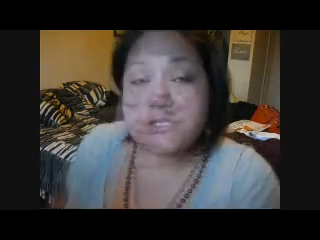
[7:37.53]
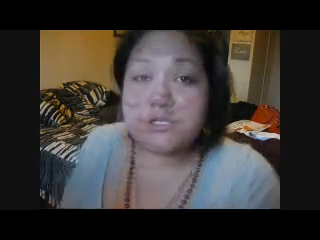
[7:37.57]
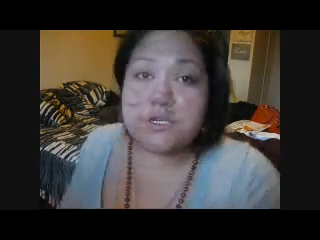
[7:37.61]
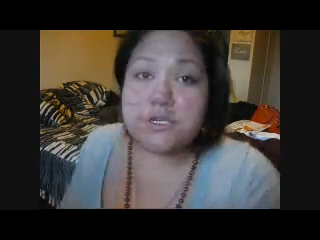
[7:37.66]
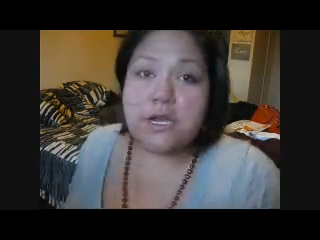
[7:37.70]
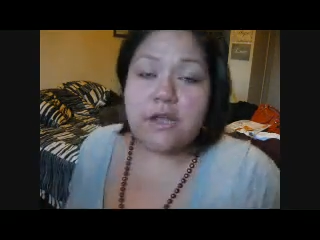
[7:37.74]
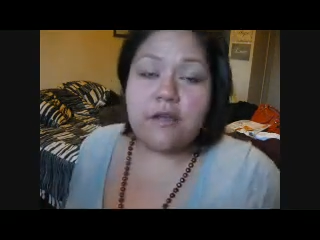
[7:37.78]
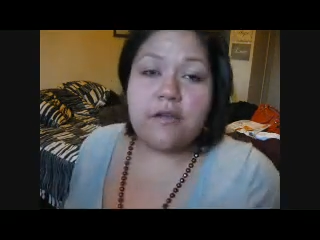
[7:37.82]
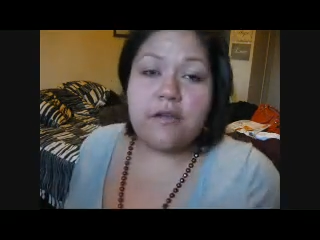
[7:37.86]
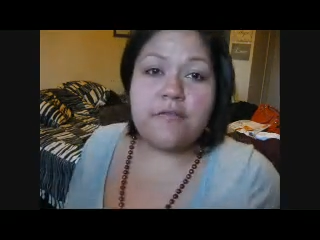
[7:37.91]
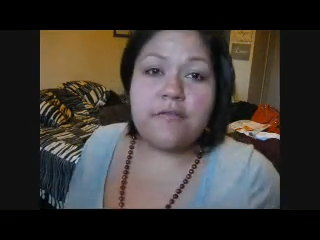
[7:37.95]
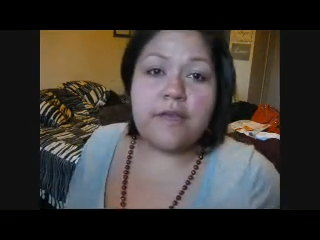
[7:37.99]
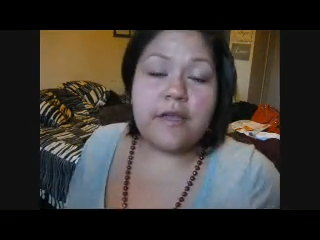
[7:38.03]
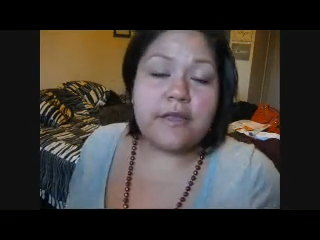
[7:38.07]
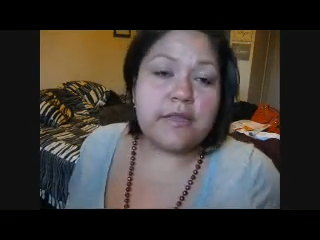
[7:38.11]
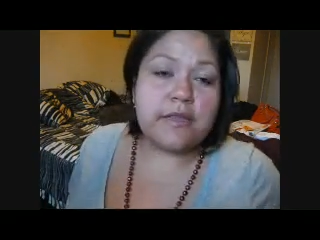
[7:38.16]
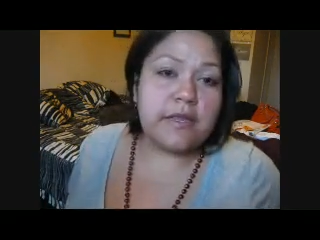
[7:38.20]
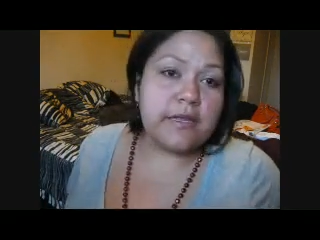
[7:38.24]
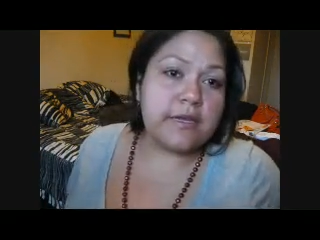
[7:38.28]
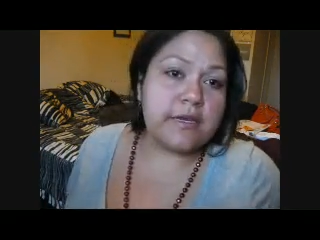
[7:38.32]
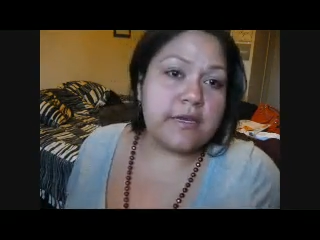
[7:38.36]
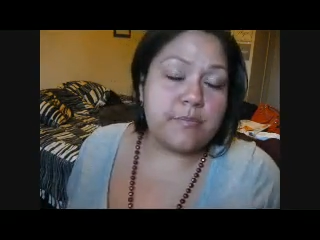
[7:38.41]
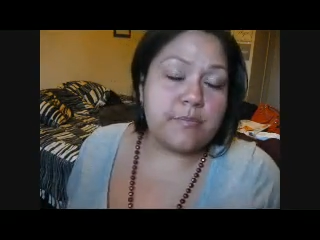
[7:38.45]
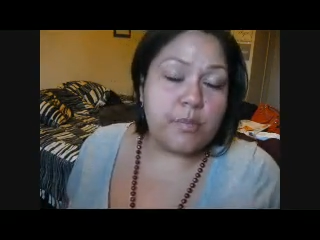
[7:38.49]
so now I've
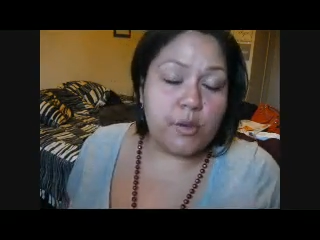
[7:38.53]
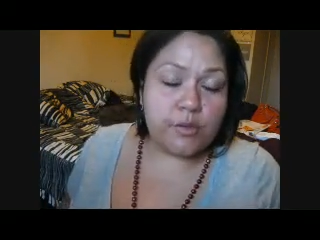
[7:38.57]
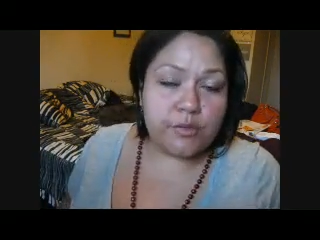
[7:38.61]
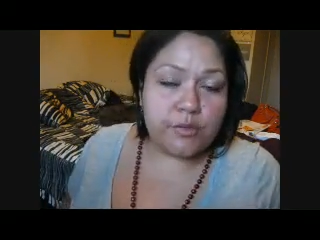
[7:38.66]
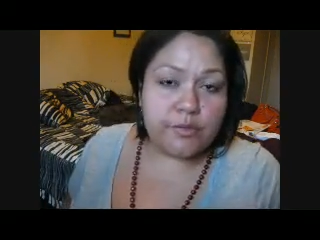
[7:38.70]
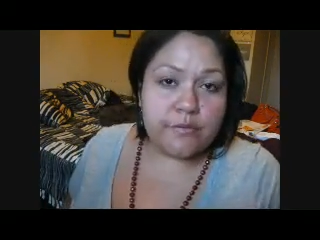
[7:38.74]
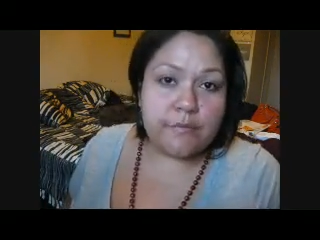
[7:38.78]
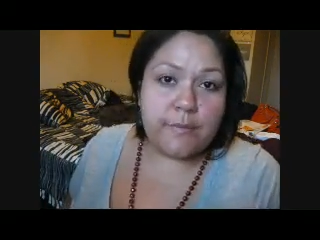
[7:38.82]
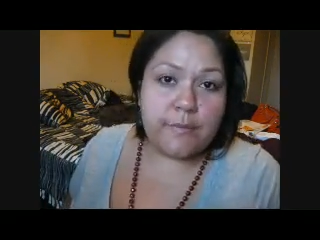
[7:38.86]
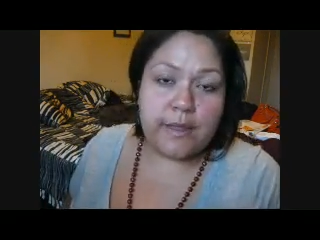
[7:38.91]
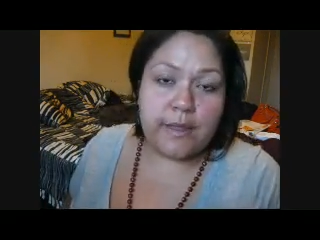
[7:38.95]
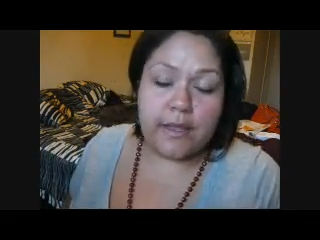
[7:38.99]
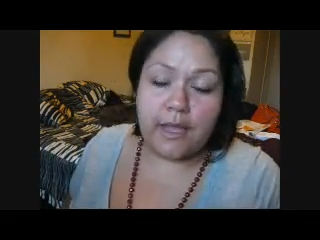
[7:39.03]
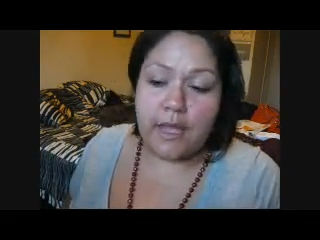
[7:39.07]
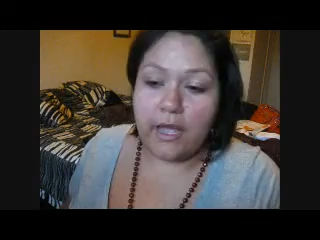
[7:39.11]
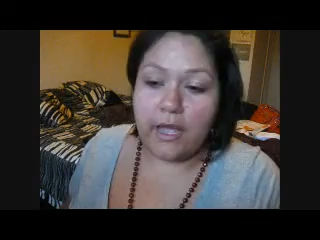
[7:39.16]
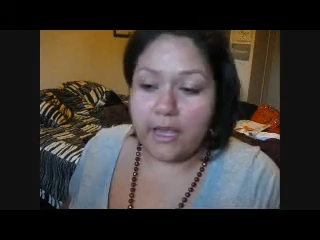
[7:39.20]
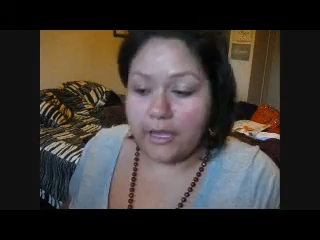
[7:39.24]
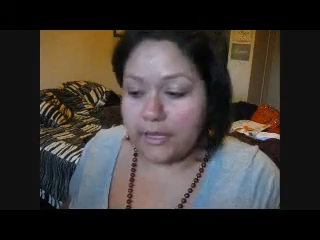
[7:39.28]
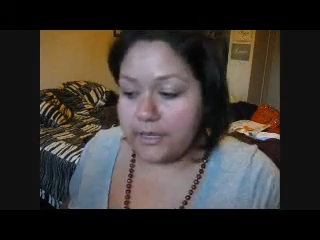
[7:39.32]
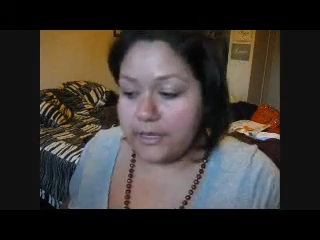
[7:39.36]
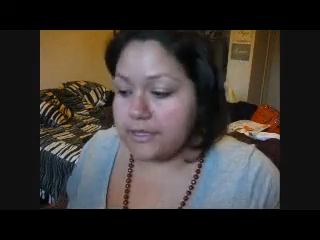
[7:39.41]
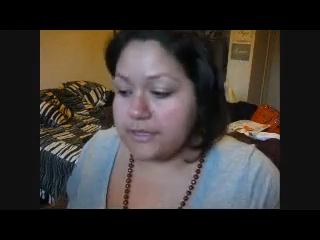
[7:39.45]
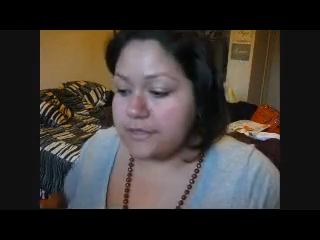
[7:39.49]
outlined both of my
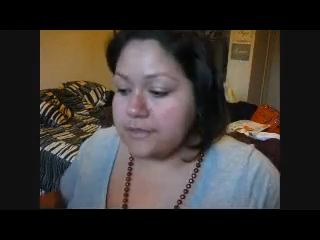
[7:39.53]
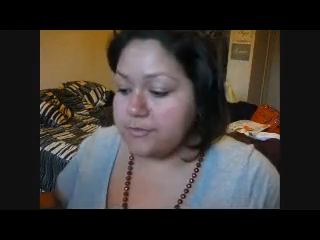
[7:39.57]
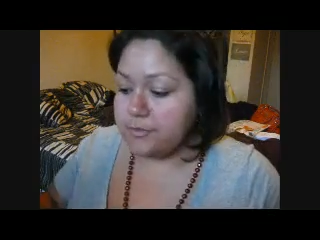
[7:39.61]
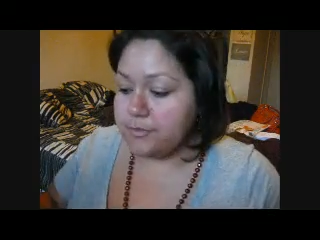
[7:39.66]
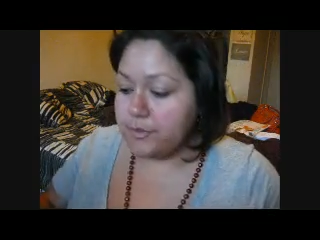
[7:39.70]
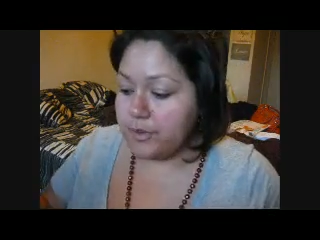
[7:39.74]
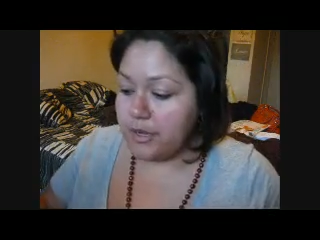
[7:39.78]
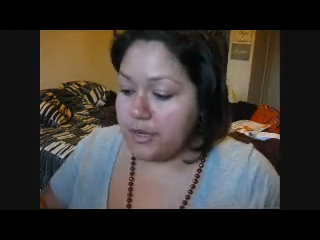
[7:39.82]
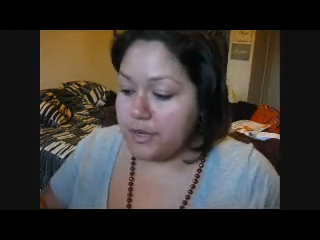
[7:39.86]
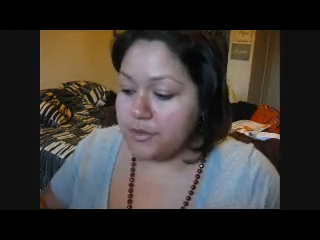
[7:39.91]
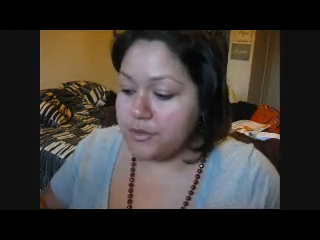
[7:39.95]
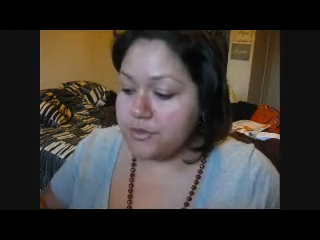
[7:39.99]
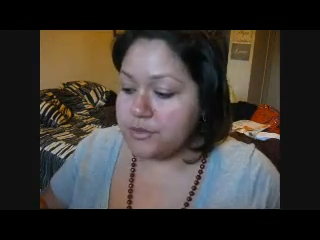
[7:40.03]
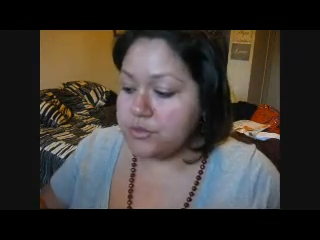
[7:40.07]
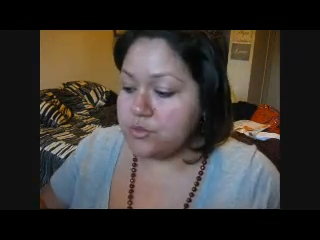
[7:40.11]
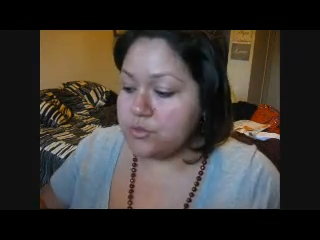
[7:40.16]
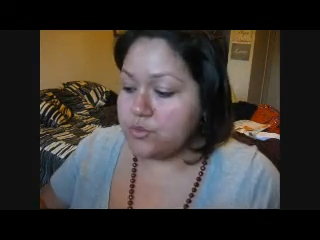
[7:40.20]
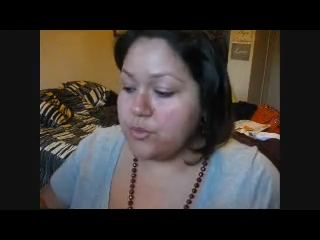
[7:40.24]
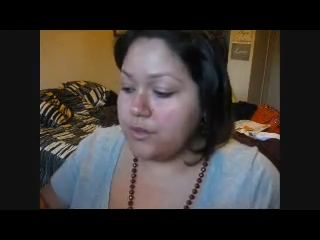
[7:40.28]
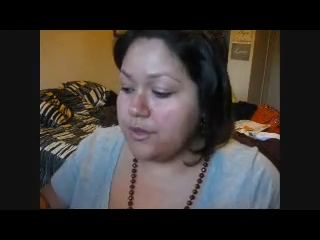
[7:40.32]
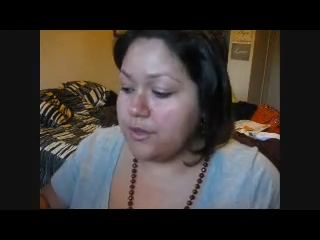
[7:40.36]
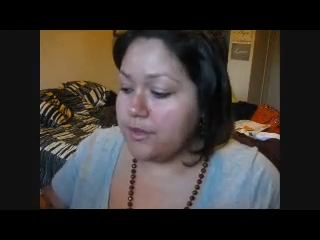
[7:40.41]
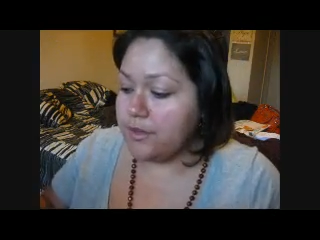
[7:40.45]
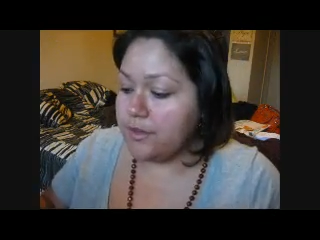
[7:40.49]
eyebrows
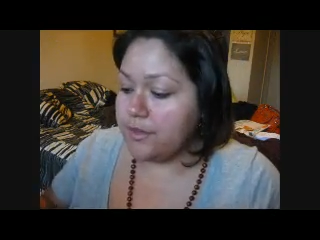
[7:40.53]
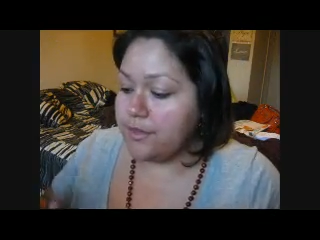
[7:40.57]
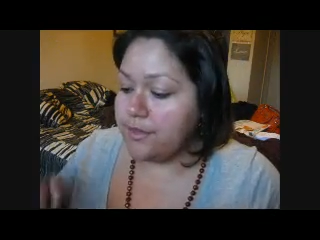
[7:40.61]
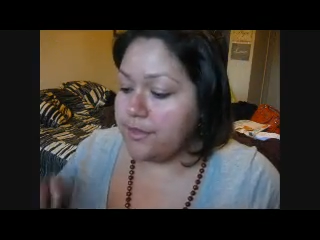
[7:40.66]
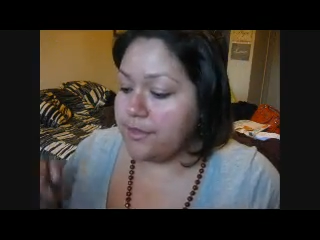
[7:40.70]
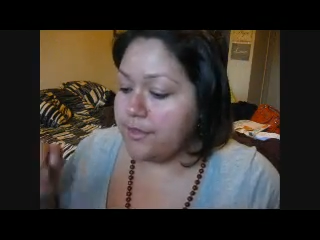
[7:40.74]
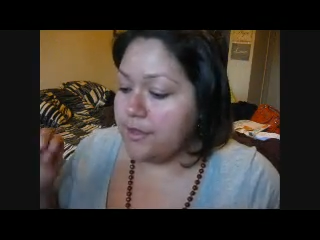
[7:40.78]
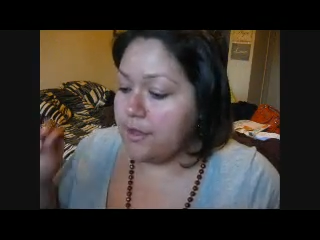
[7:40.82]
with